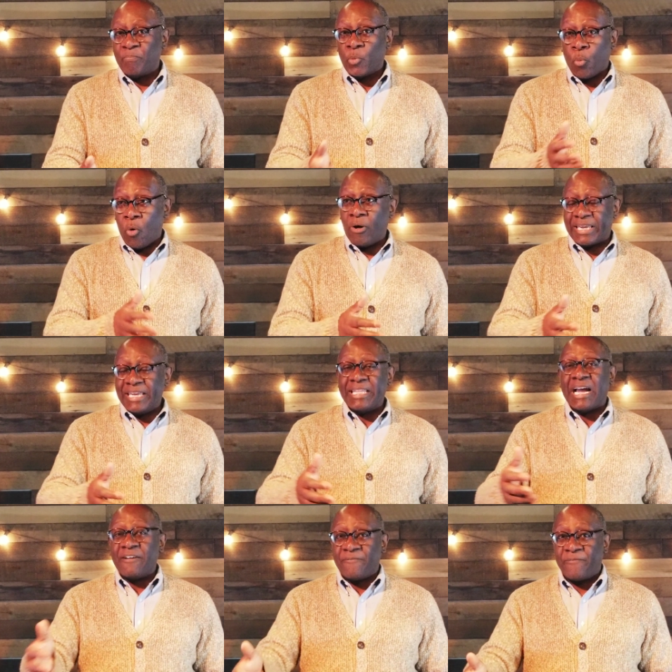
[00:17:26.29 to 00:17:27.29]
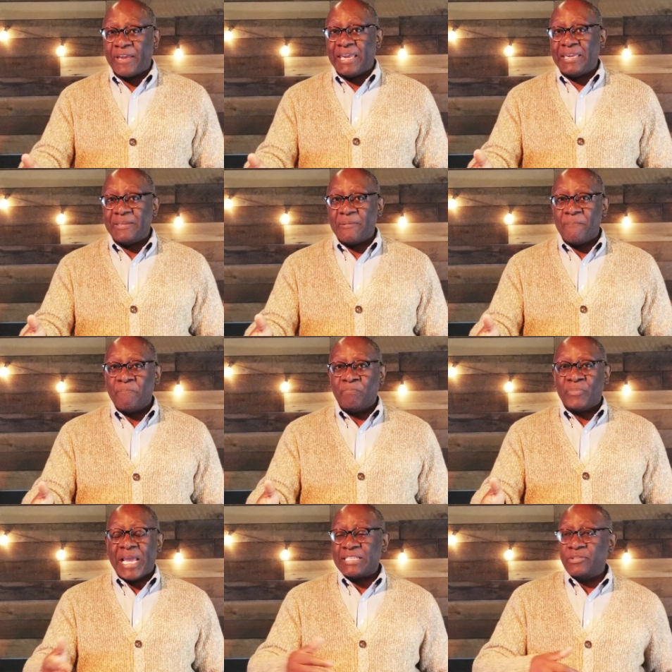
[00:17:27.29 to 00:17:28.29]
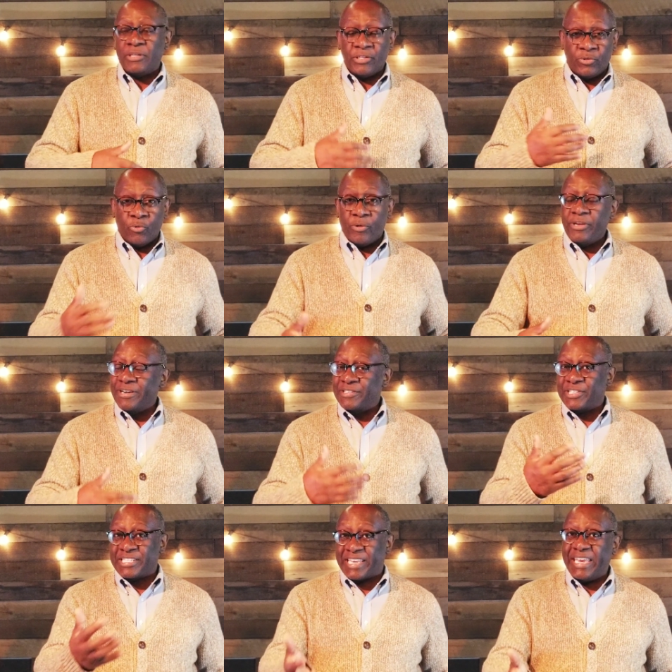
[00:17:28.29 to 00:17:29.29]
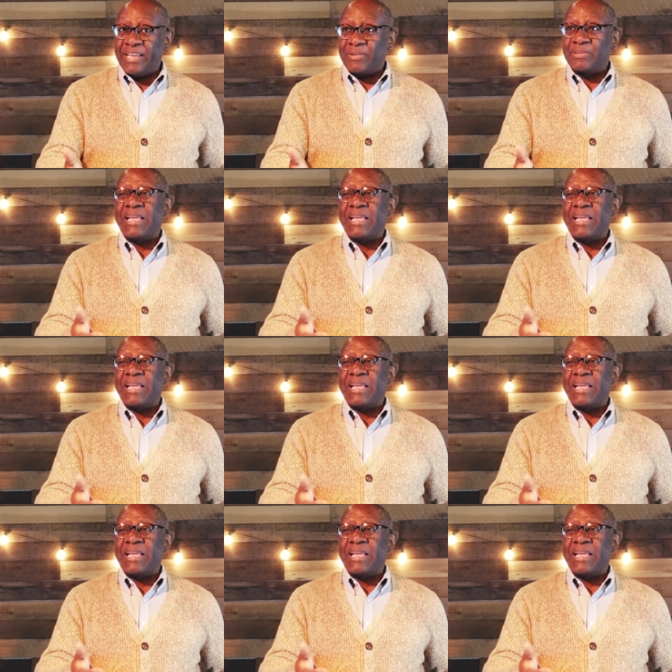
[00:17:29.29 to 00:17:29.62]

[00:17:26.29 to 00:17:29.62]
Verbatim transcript: Walk and not faint, that has nothing to do with your skill,